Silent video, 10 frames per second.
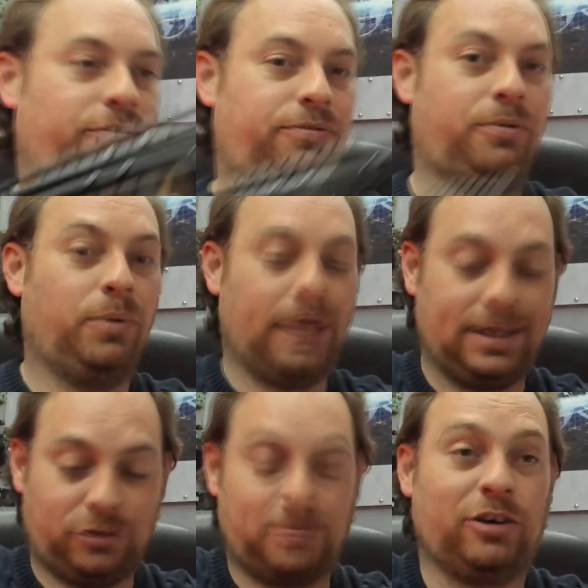smash
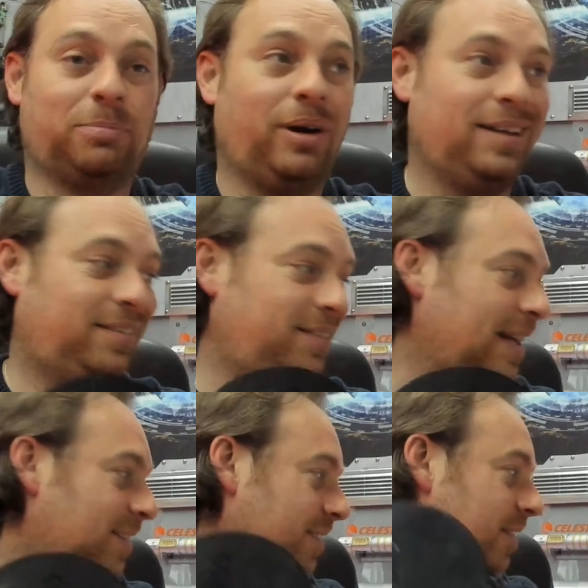my sensor.
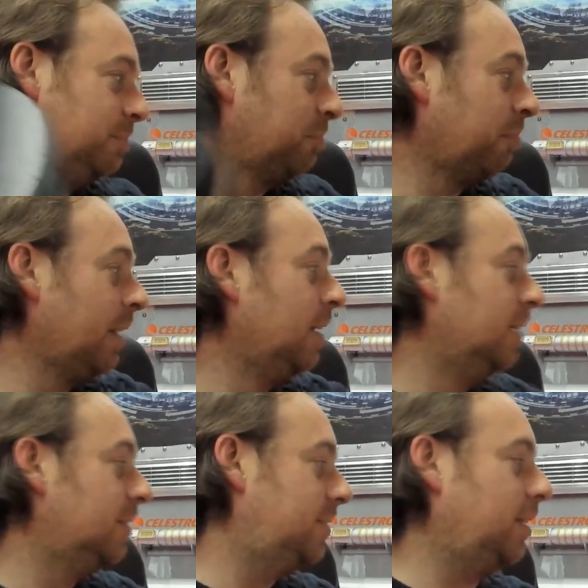So,
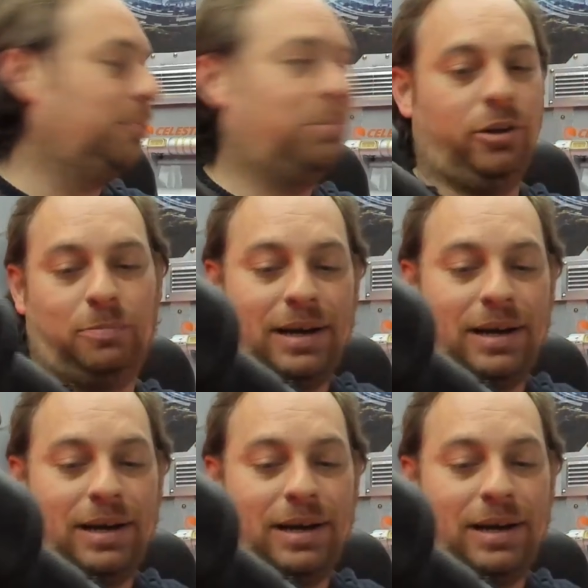put this back on here.